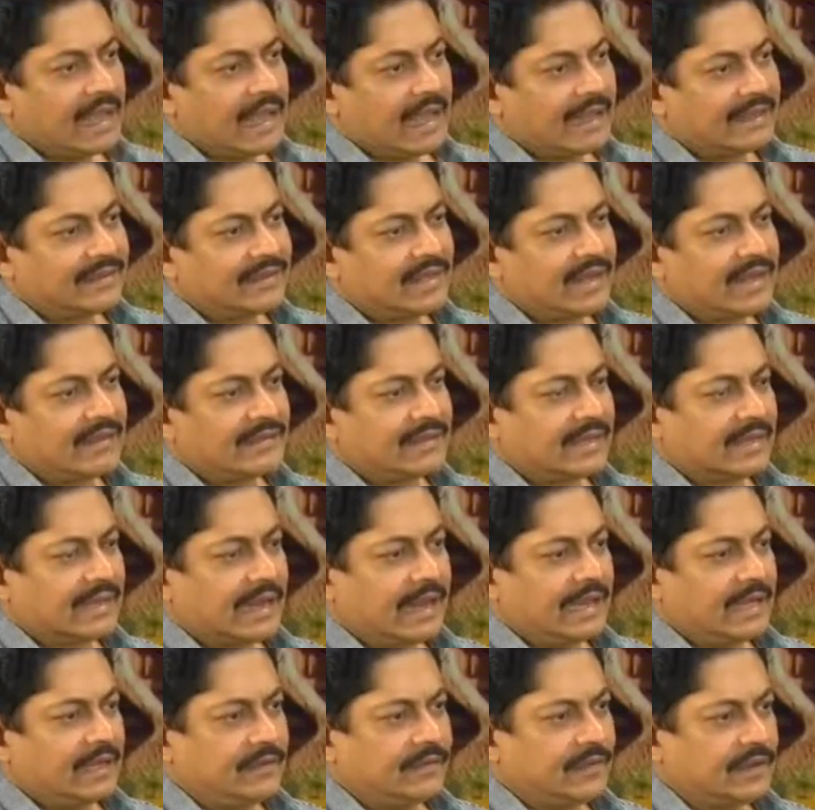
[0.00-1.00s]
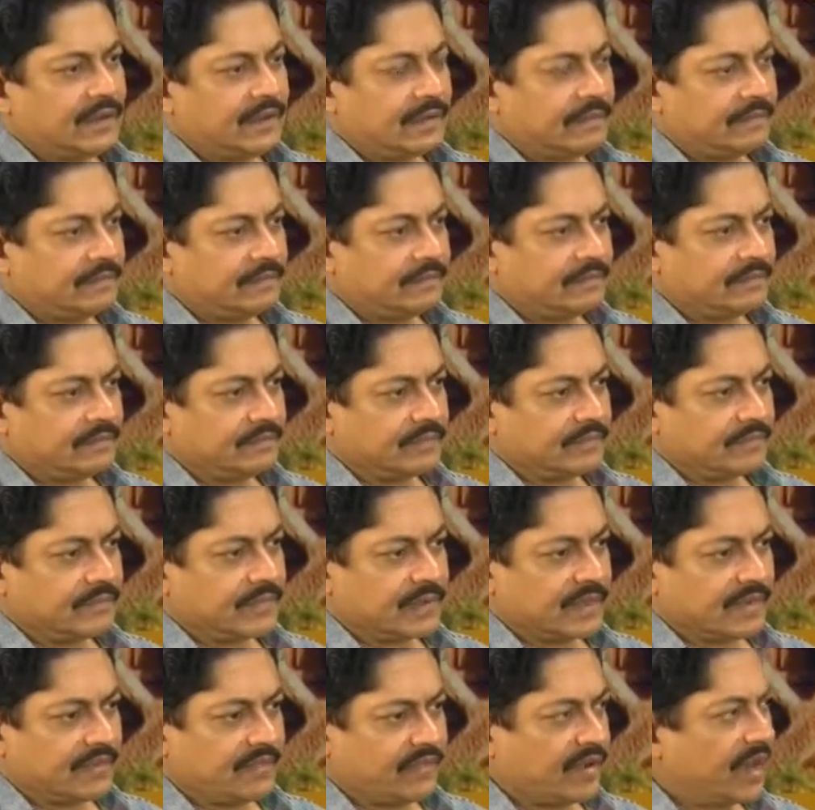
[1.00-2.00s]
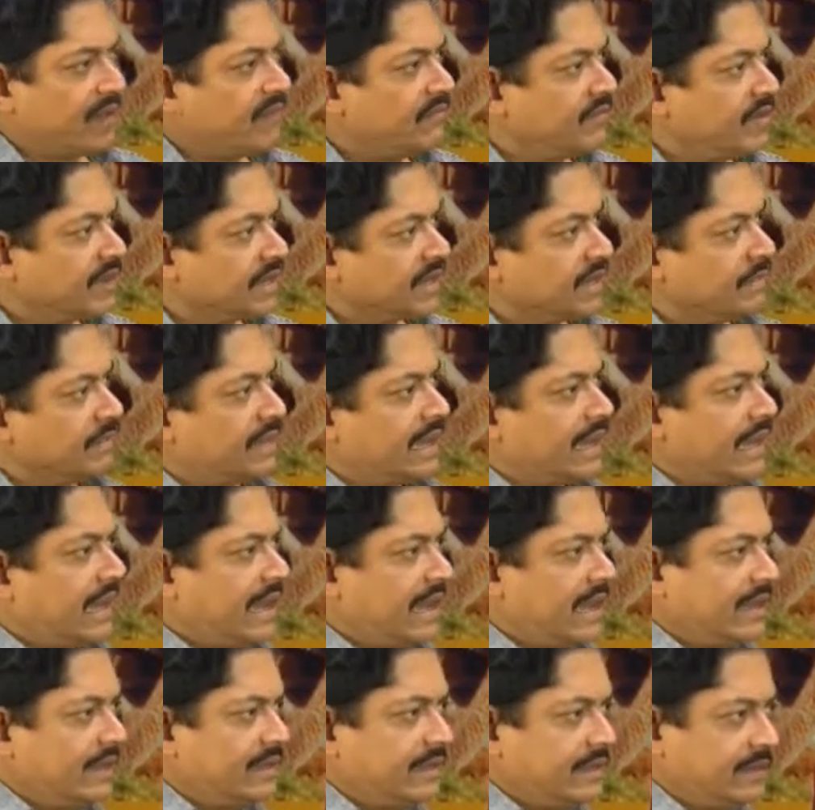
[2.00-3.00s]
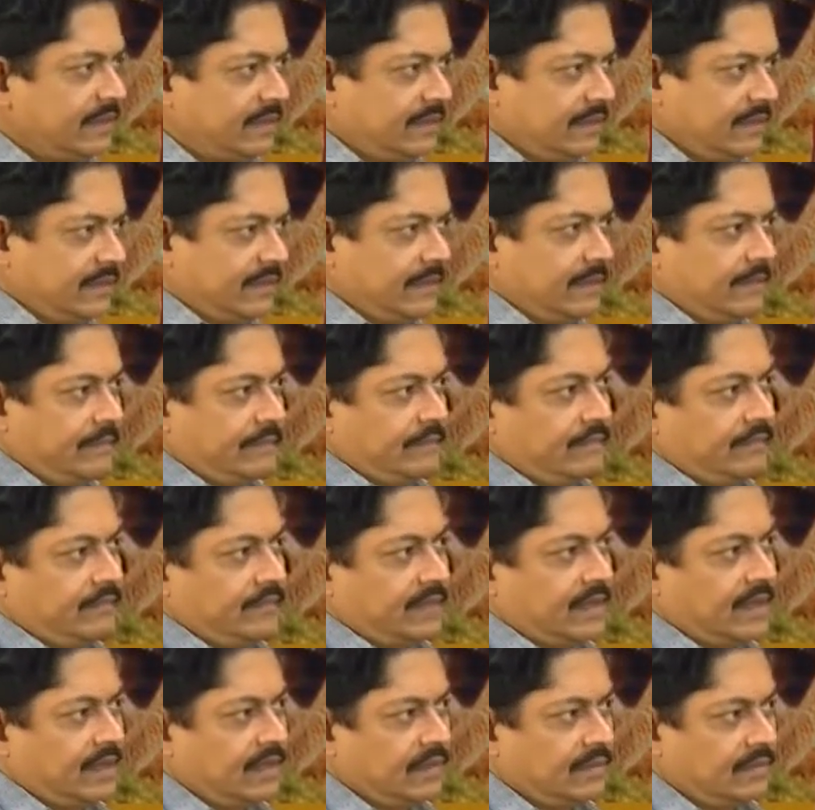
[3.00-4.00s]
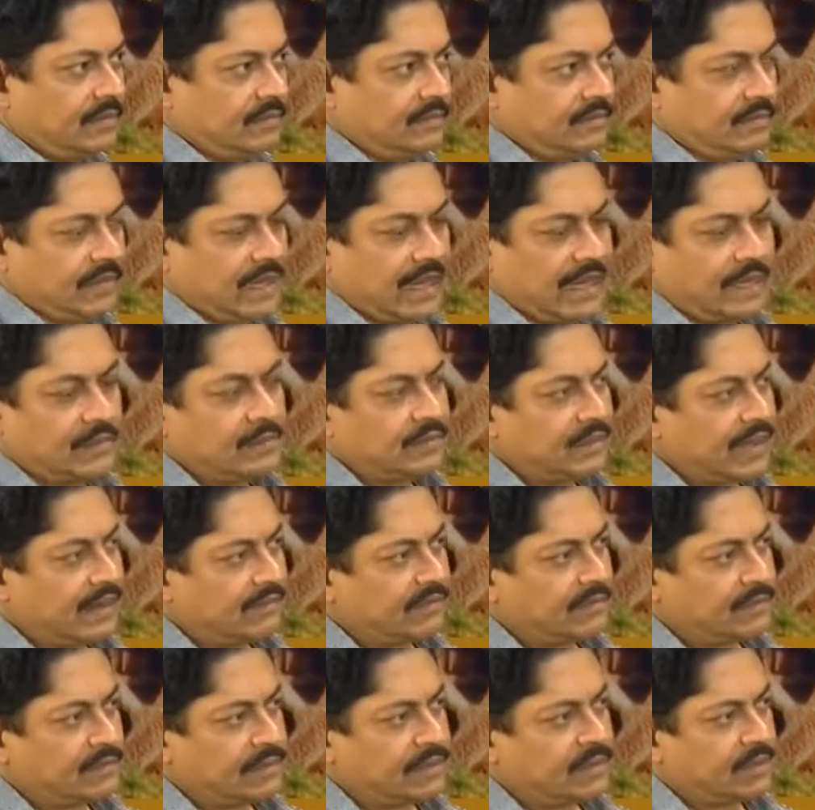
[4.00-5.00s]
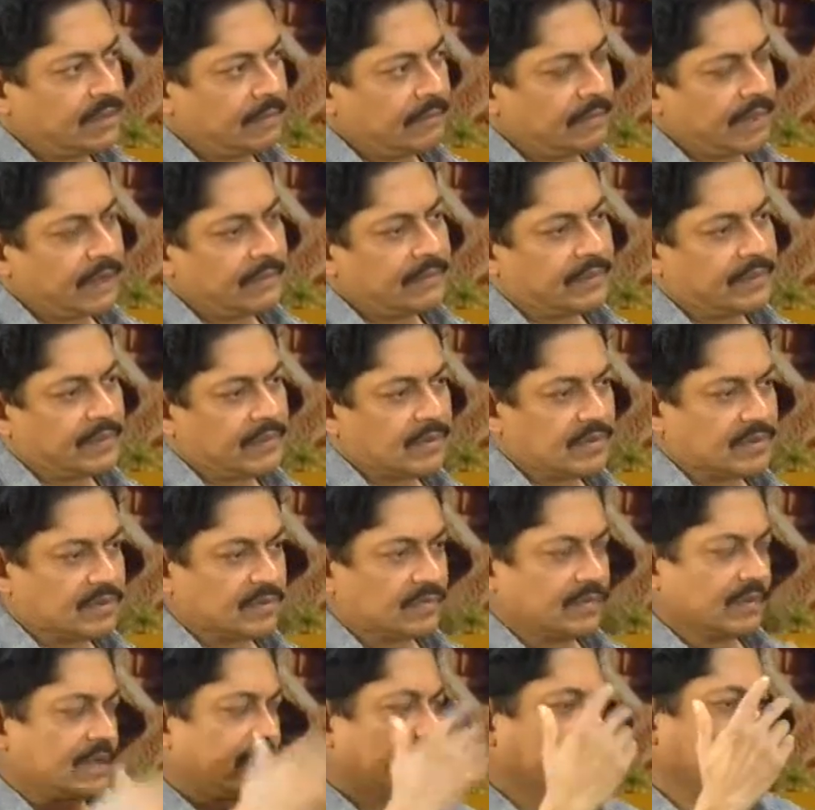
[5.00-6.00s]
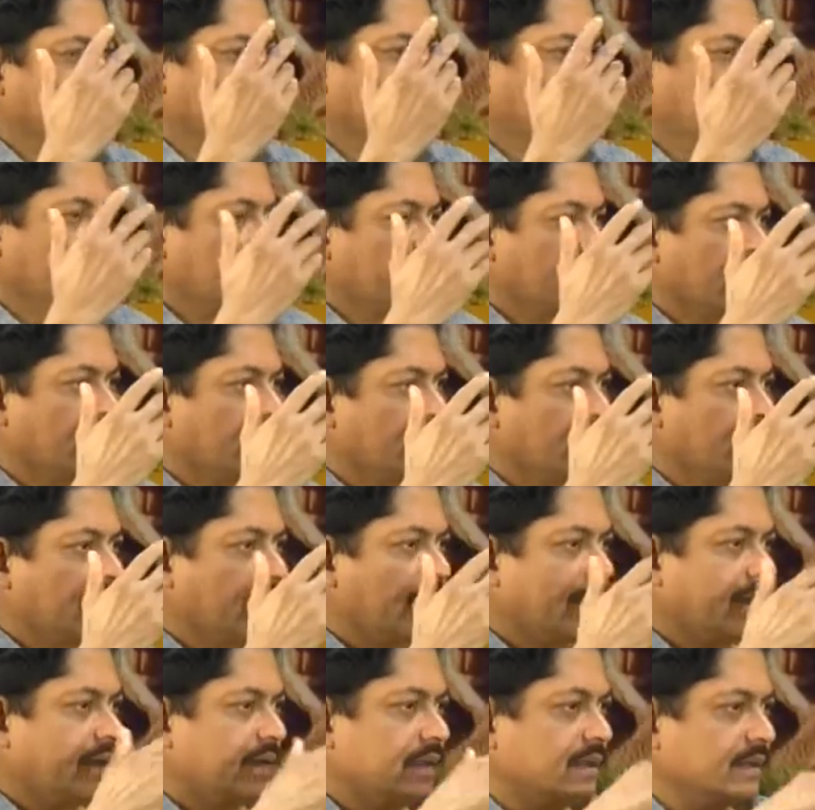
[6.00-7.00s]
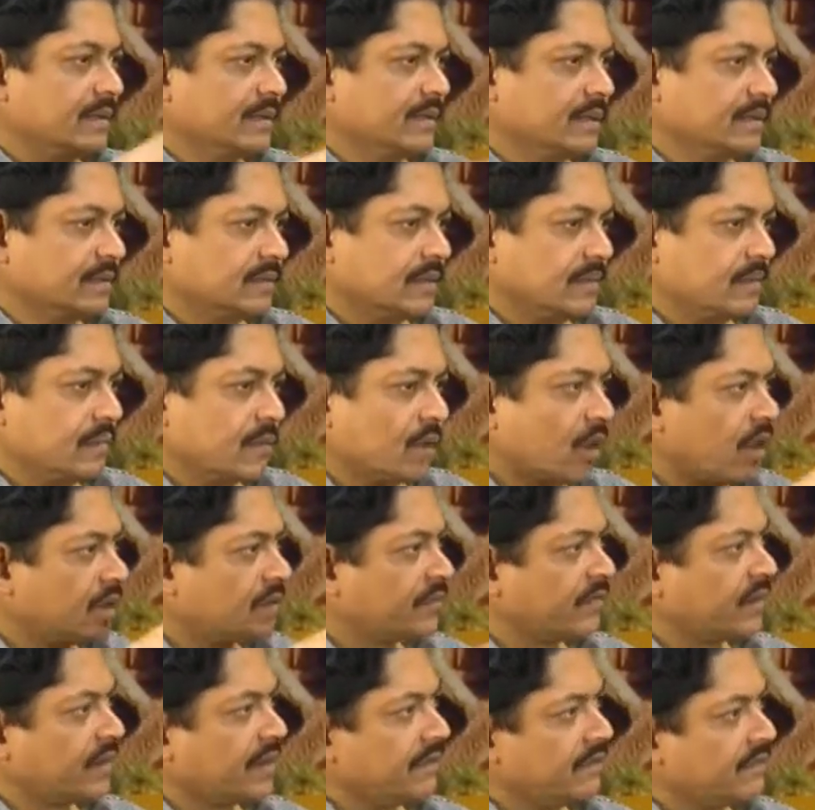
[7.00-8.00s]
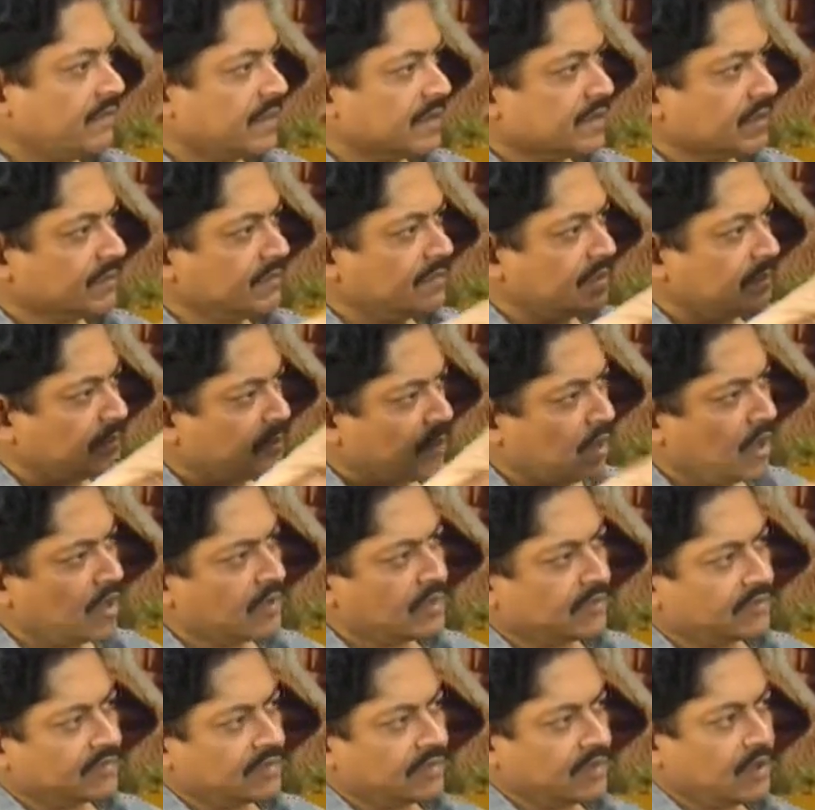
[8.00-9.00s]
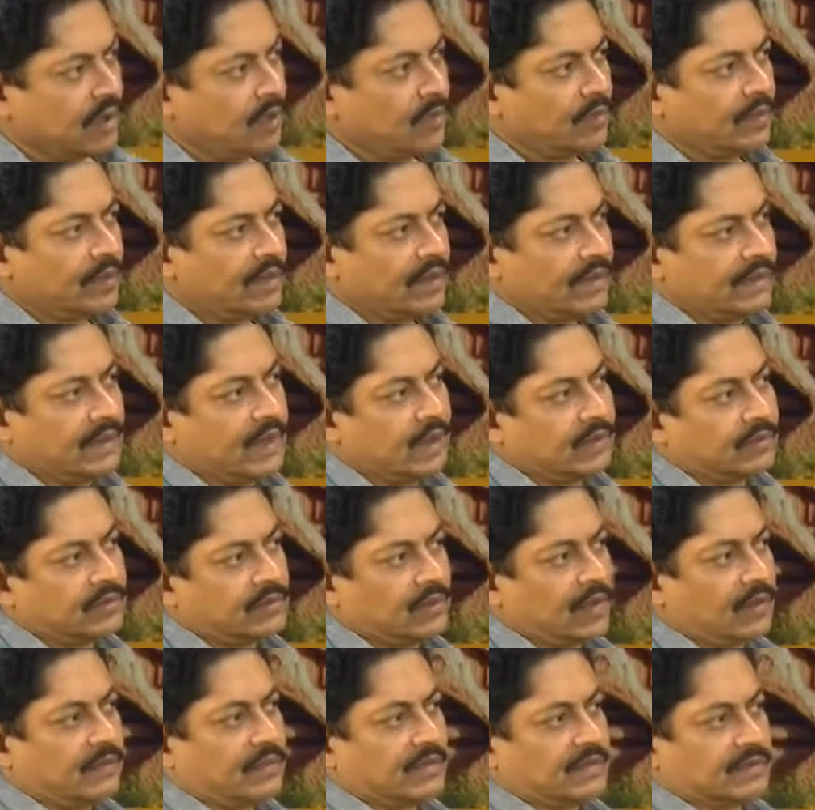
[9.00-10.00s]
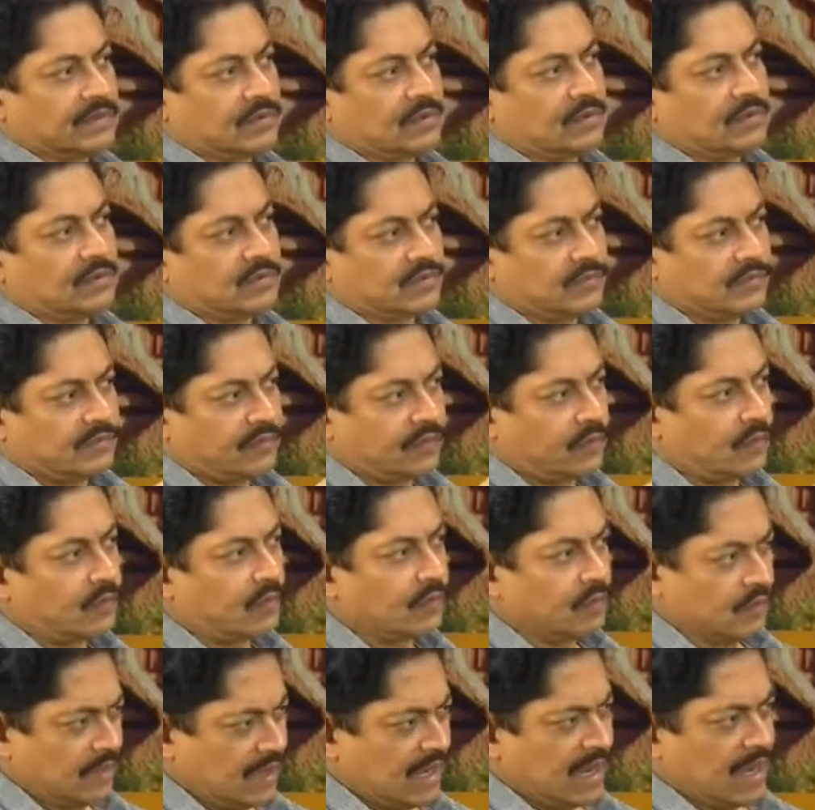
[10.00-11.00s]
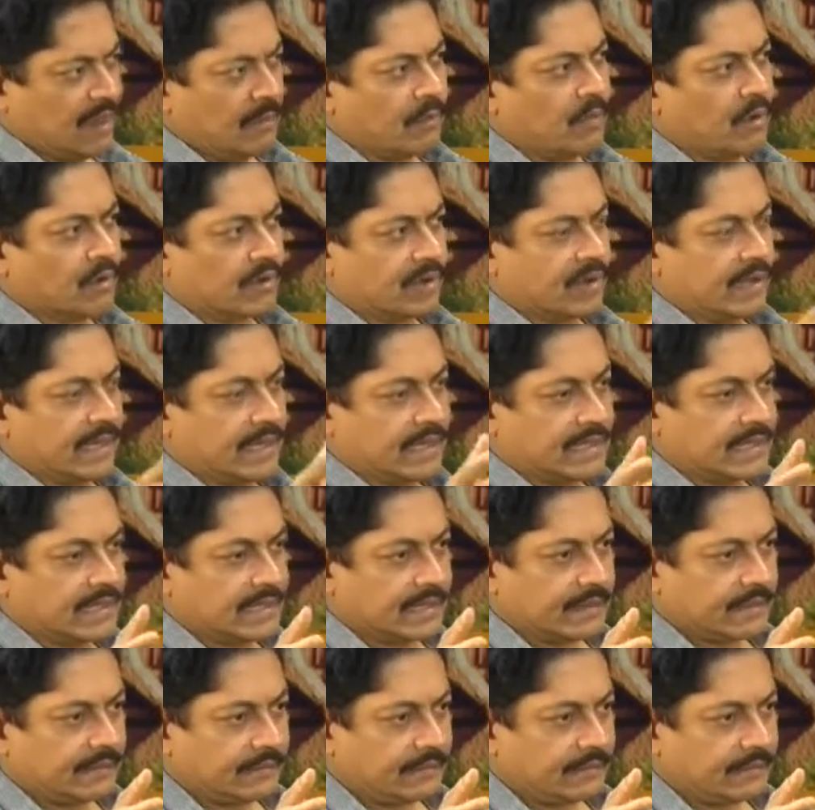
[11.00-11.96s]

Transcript: there is a kind of a framework in my head you know i don't have to put it on paper also like uh, the broad framework of the plot of the novel and how the novel is going to flow more or less